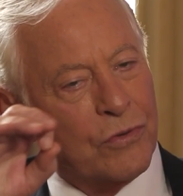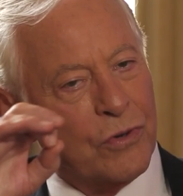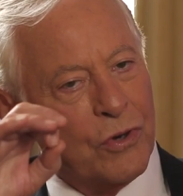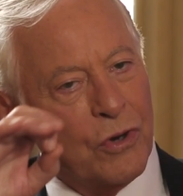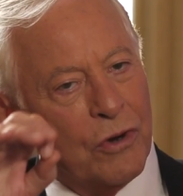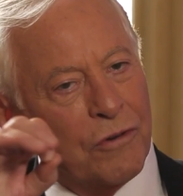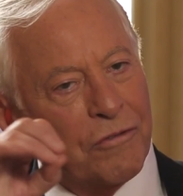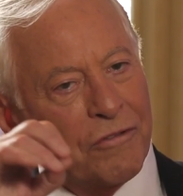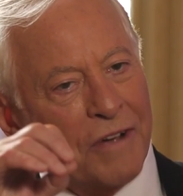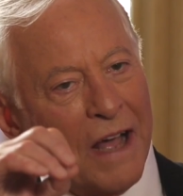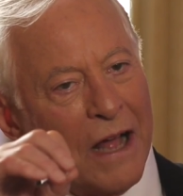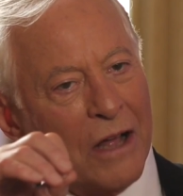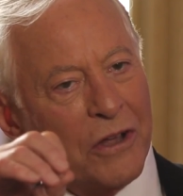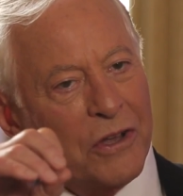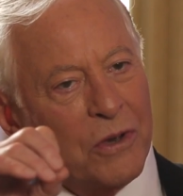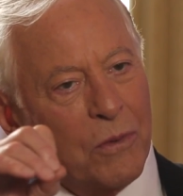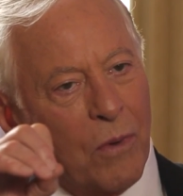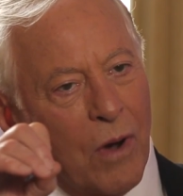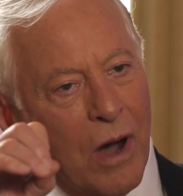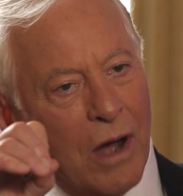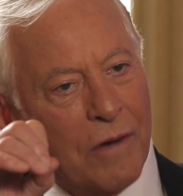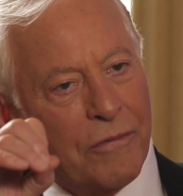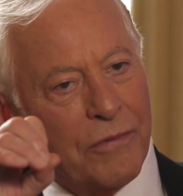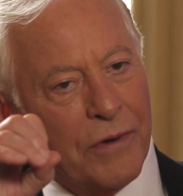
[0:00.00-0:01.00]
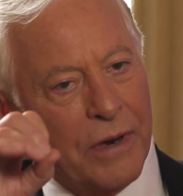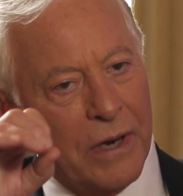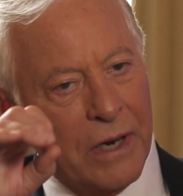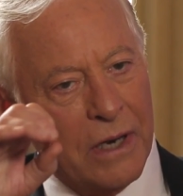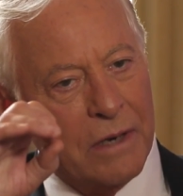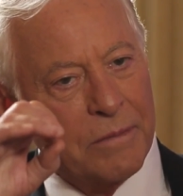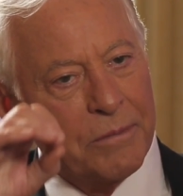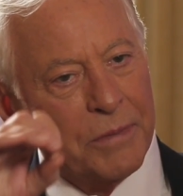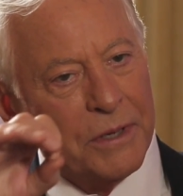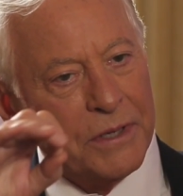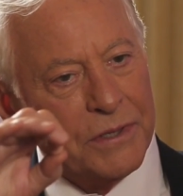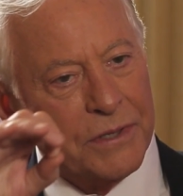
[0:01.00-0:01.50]
So your value offering
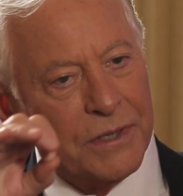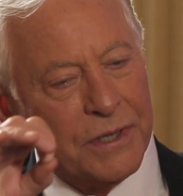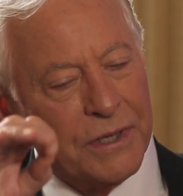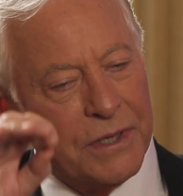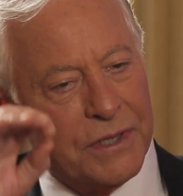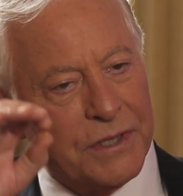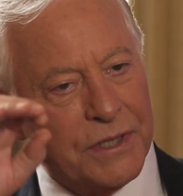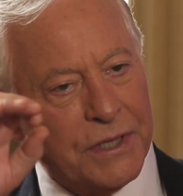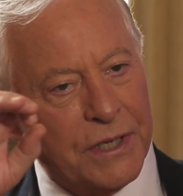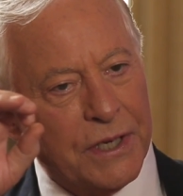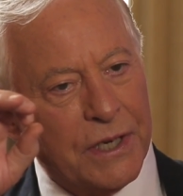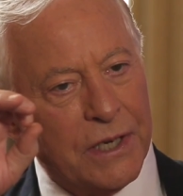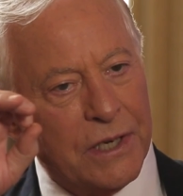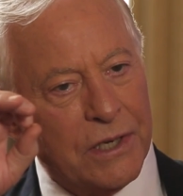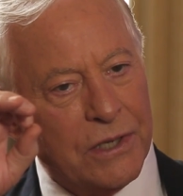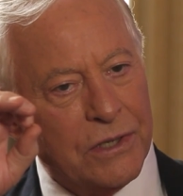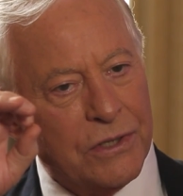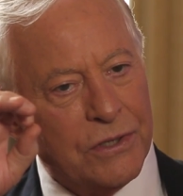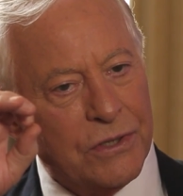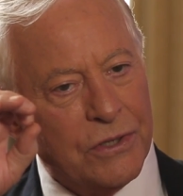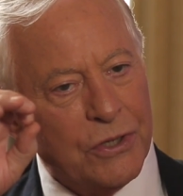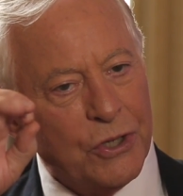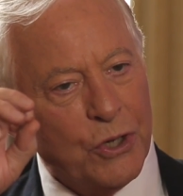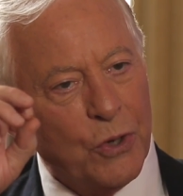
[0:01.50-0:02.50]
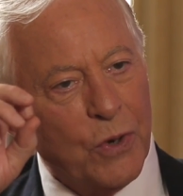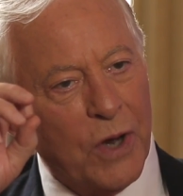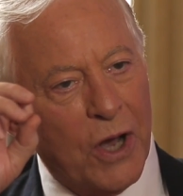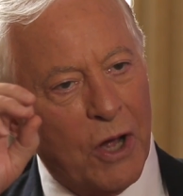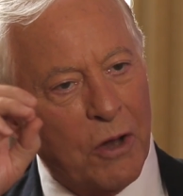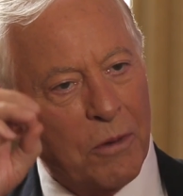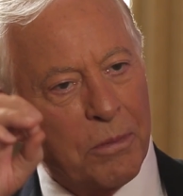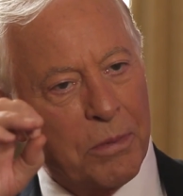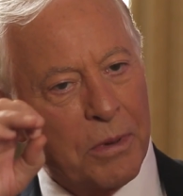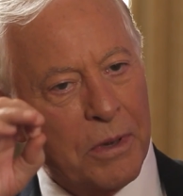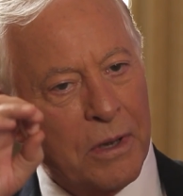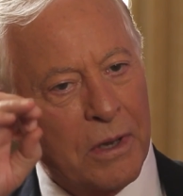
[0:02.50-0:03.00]
in business is you
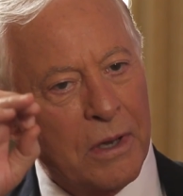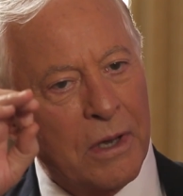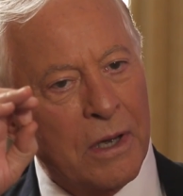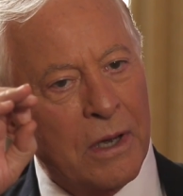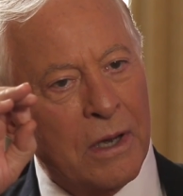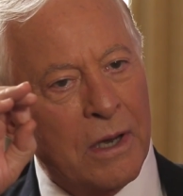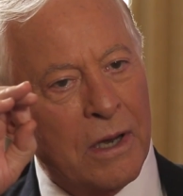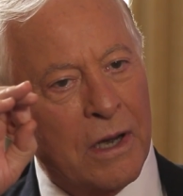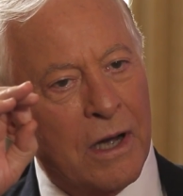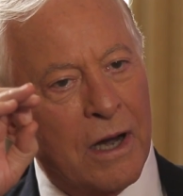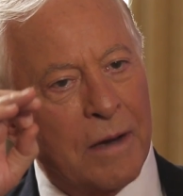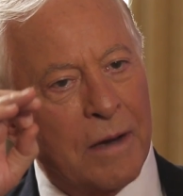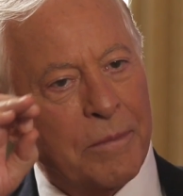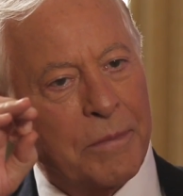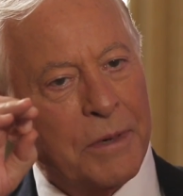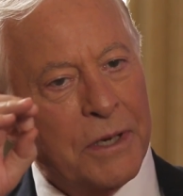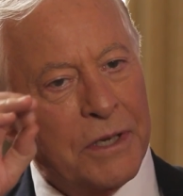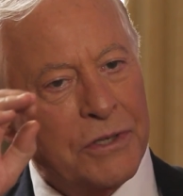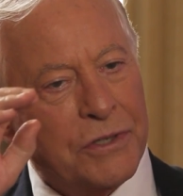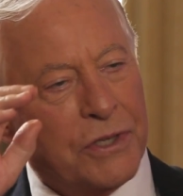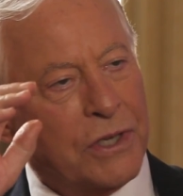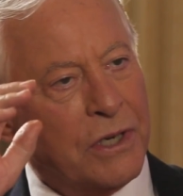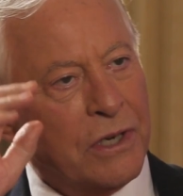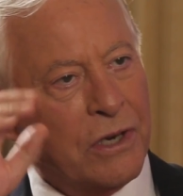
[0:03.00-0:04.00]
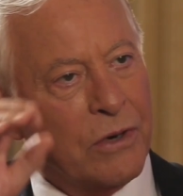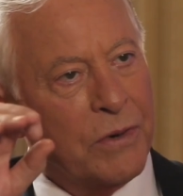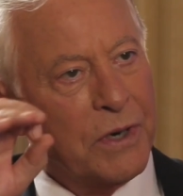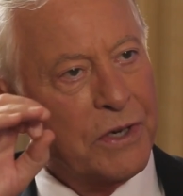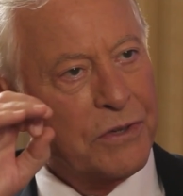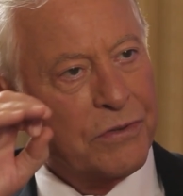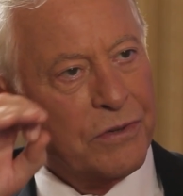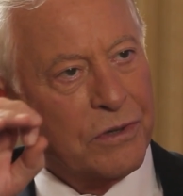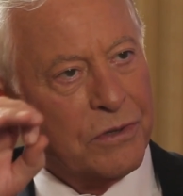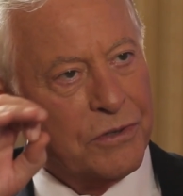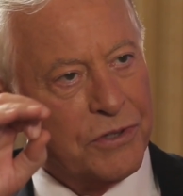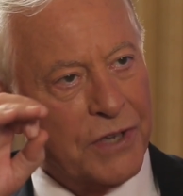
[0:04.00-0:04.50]
help companies
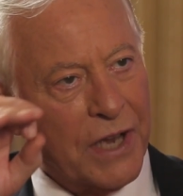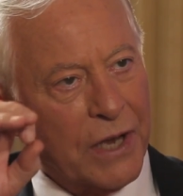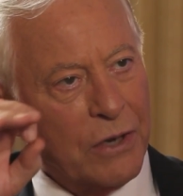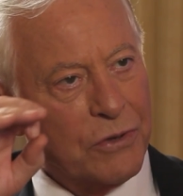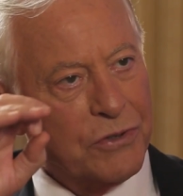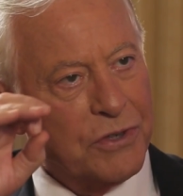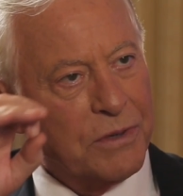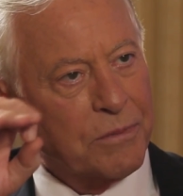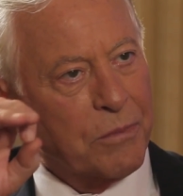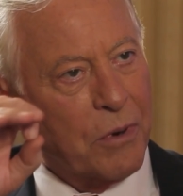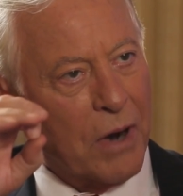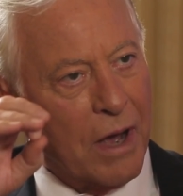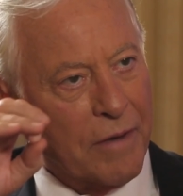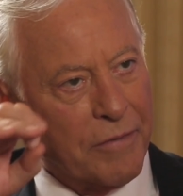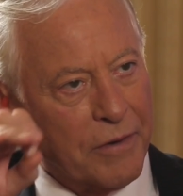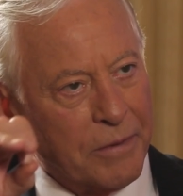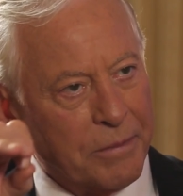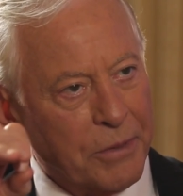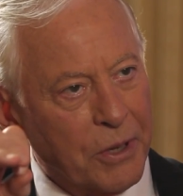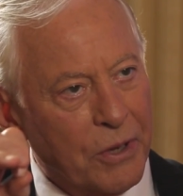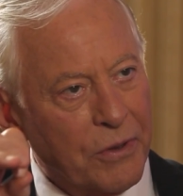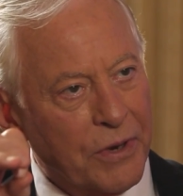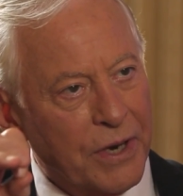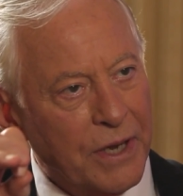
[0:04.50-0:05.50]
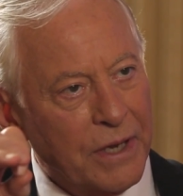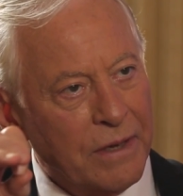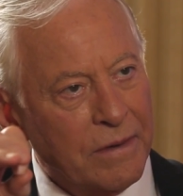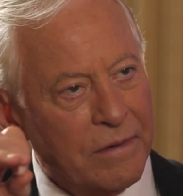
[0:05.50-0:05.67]
increase their sales and profitability.